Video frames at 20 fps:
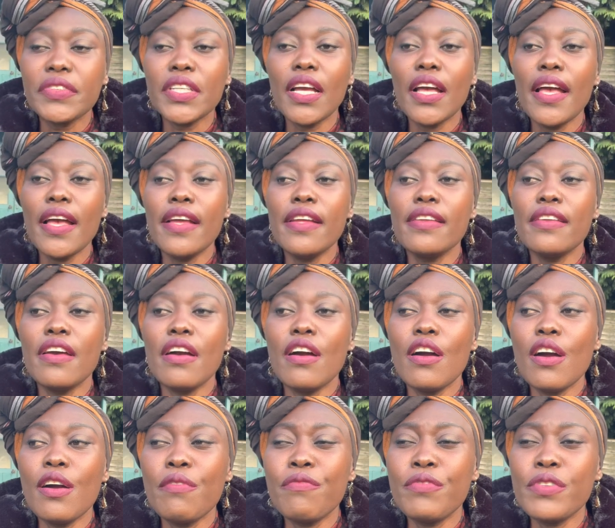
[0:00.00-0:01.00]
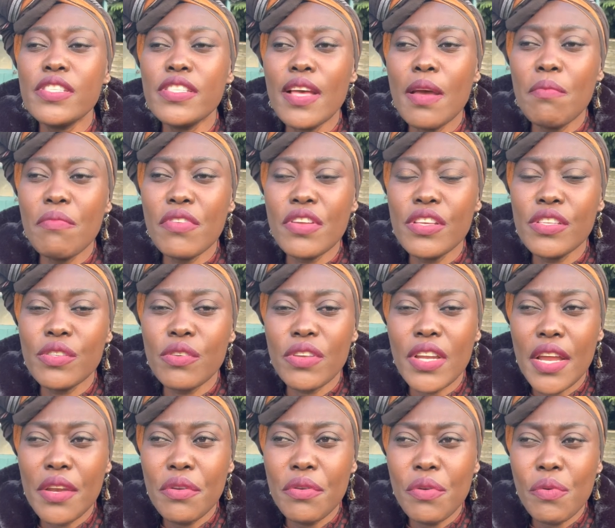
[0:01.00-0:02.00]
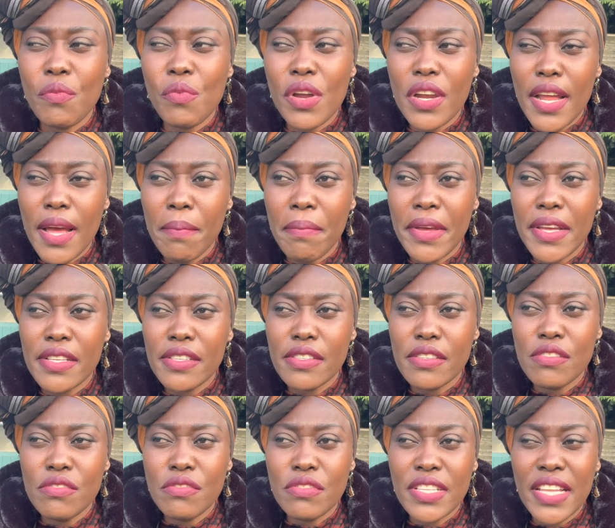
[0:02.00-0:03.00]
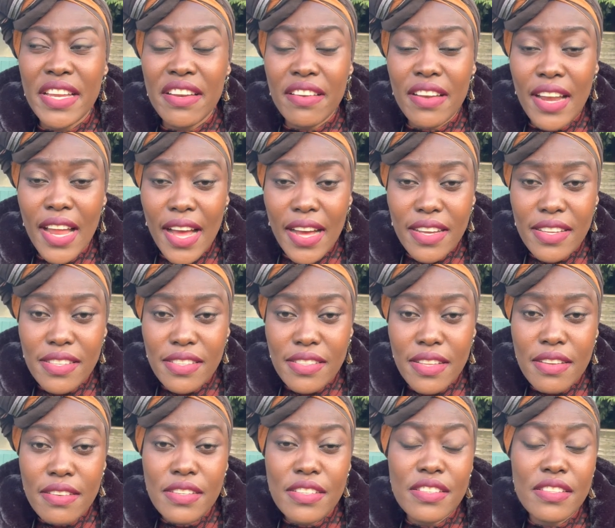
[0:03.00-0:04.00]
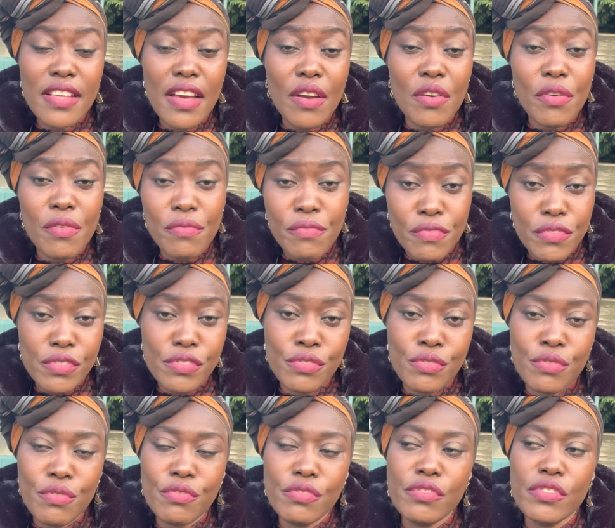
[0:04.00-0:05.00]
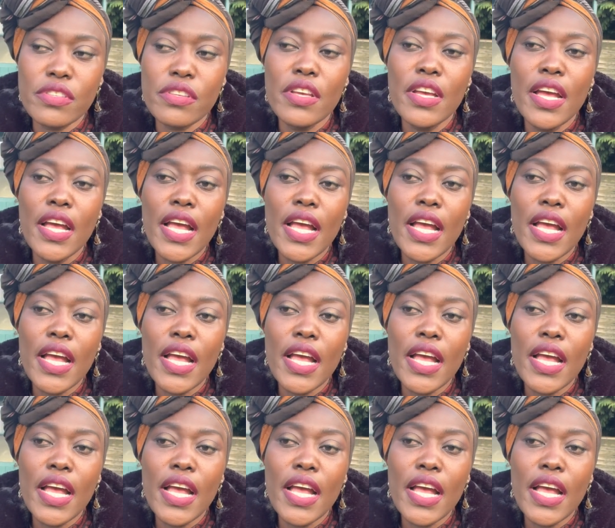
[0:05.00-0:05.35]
And for some reason, I don't know what happens, they relax, they reach their comfort zones.